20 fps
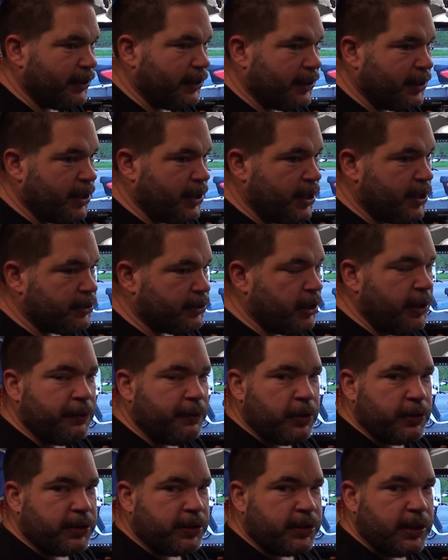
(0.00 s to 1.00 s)
cars,
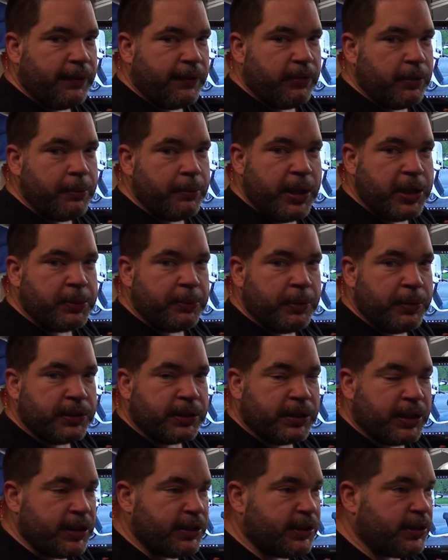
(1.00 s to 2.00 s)
I've got several
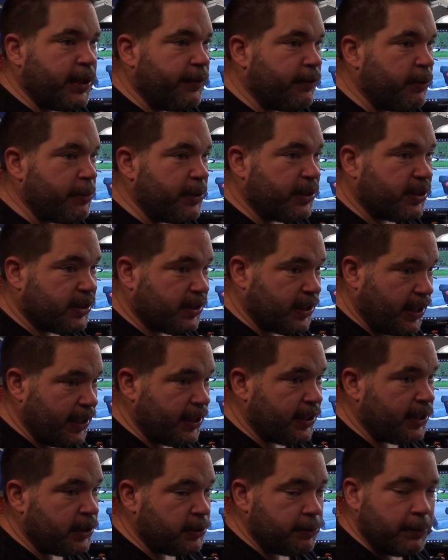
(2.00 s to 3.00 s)
Matchbox cars, several
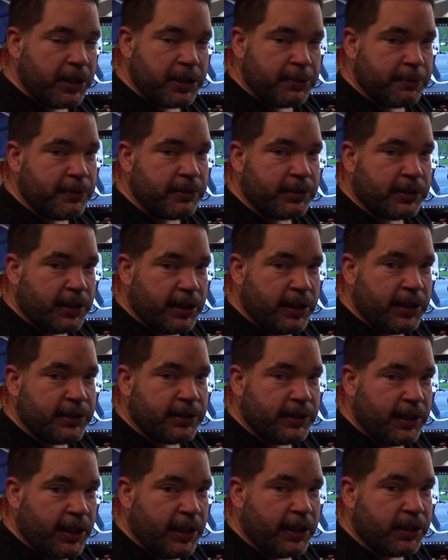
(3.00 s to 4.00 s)
Mercedes Matchbox
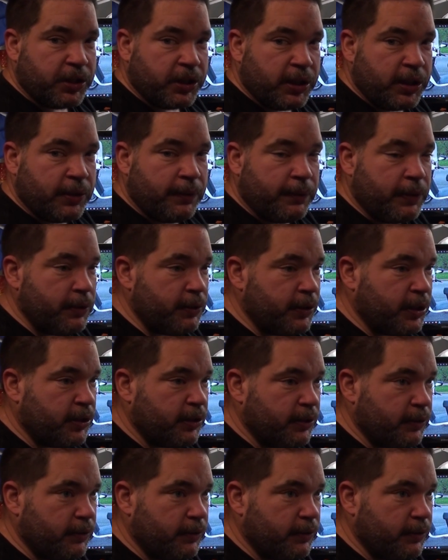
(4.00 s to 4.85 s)
cars actually. I've only,